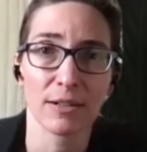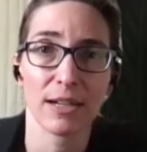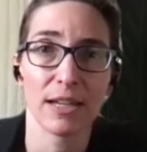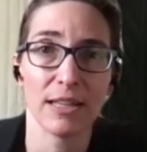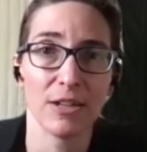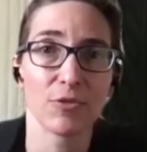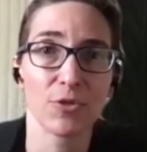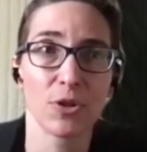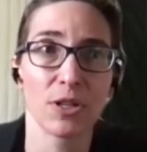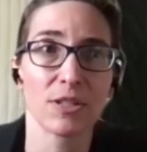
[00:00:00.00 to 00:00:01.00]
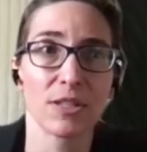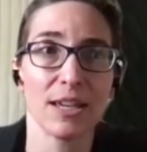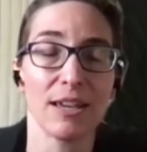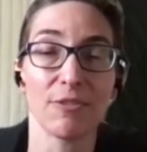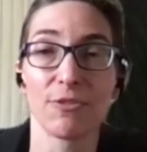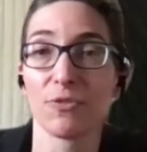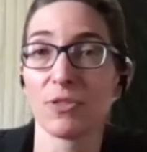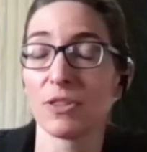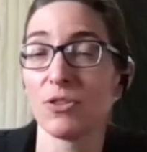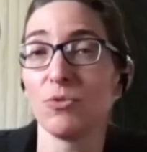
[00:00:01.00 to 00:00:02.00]
And then, of course, if
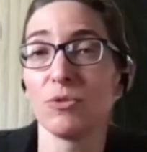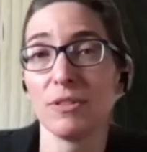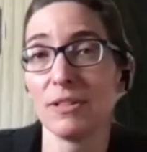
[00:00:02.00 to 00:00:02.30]
you